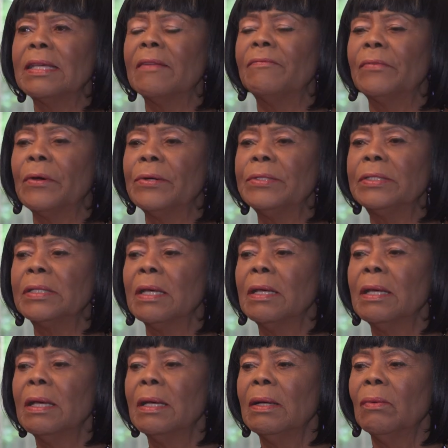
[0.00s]
at first
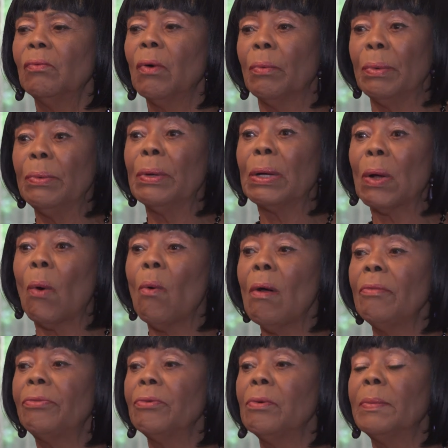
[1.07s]
what we were
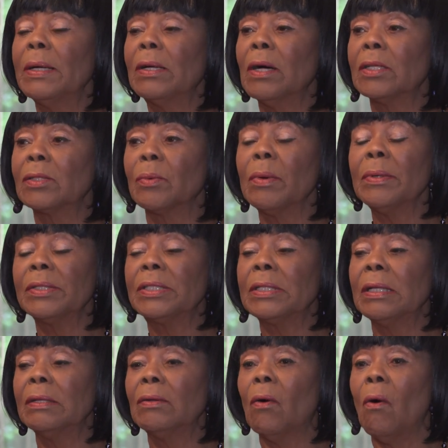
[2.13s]
going through because we were
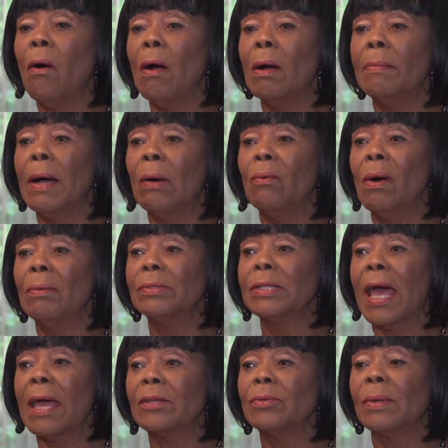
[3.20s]
still in awe about what was
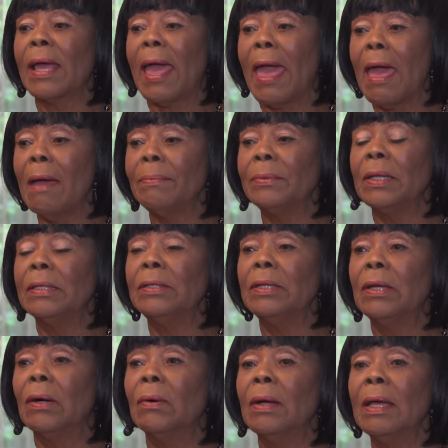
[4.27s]
actually happening, you
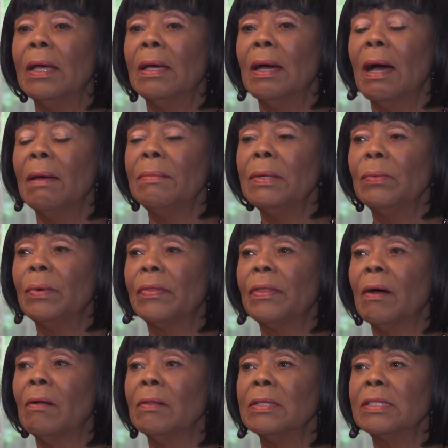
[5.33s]
know. I mean, with
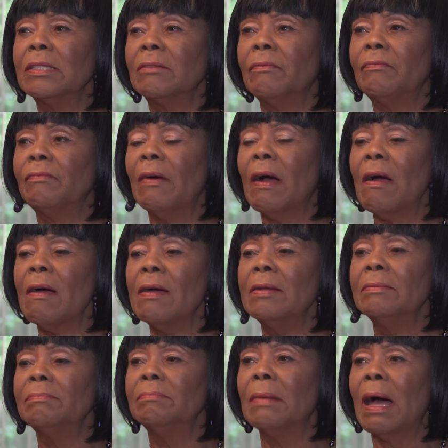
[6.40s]
all this fire
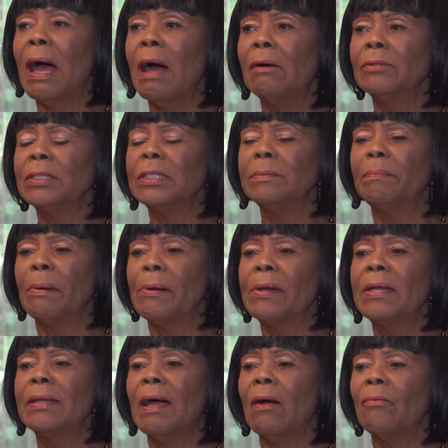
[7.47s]
and houses
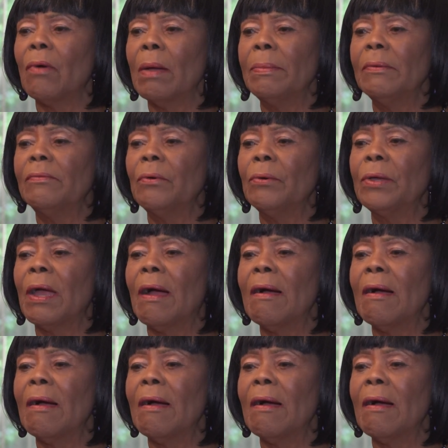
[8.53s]
burning down right before your